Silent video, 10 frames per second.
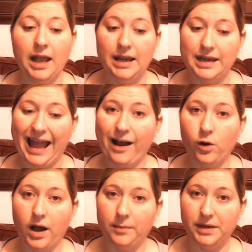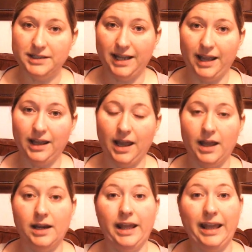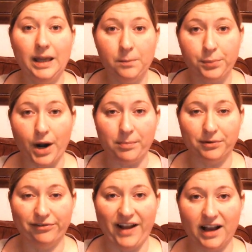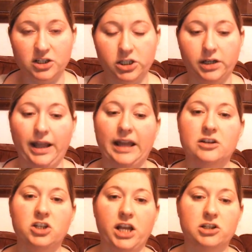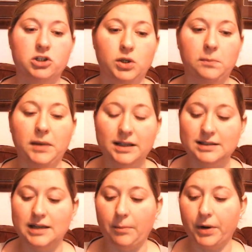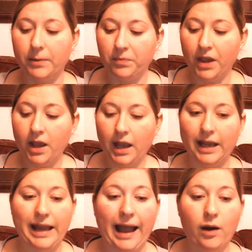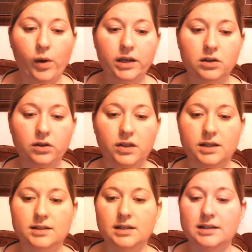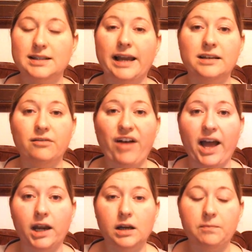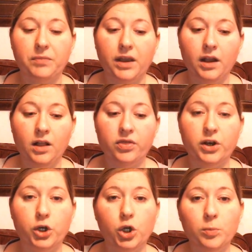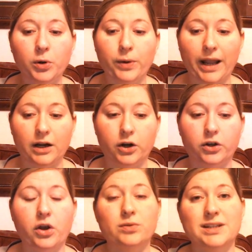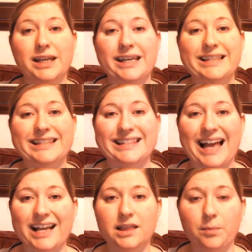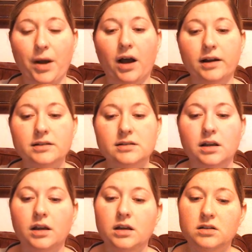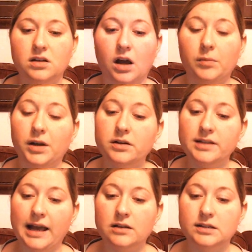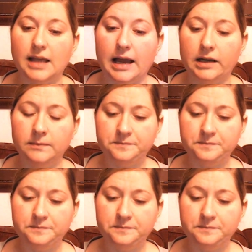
Now, I'm going to take an improper fraction and change to a mixed number. And how I do this is I divide. The numerator goes inside the box, denominator's outside.